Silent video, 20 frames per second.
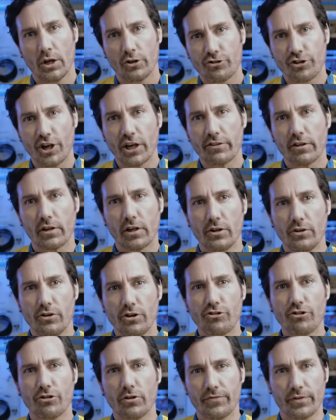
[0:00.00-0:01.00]
check the
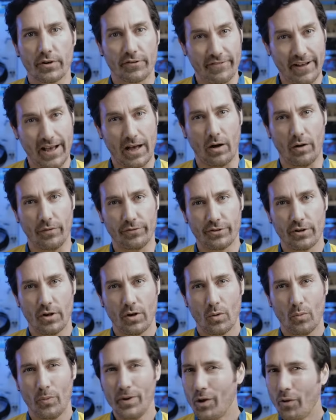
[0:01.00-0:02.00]
condition of your valves.
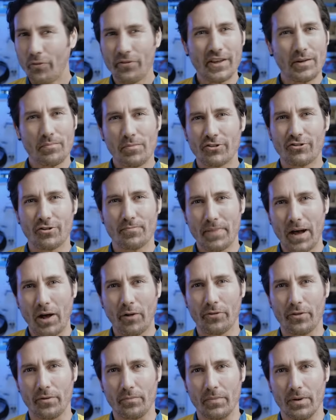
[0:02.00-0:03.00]
We don't think much
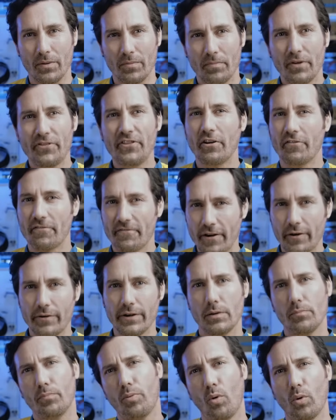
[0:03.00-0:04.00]
about them, but they're
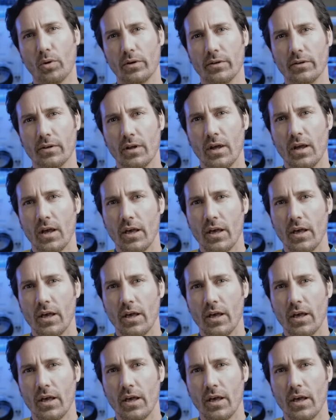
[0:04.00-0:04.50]
very important.